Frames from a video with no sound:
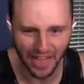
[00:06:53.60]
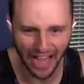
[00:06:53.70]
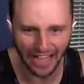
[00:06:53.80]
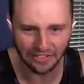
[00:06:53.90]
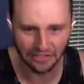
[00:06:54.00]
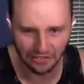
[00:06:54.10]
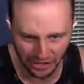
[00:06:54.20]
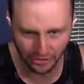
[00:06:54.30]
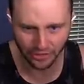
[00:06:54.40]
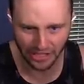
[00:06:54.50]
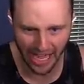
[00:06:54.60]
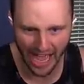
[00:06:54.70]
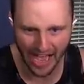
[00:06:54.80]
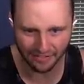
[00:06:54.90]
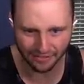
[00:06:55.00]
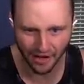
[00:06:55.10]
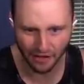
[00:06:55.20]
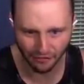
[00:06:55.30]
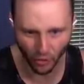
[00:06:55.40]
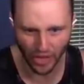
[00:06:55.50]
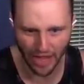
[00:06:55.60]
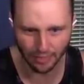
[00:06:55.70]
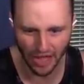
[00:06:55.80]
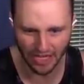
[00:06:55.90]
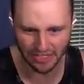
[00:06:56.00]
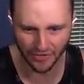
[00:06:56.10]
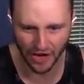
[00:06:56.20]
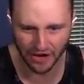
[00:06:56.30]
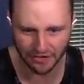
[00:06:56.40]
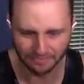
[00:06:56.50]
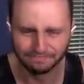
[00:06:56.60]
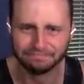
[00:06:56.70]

I literally have 48 blocks of iron.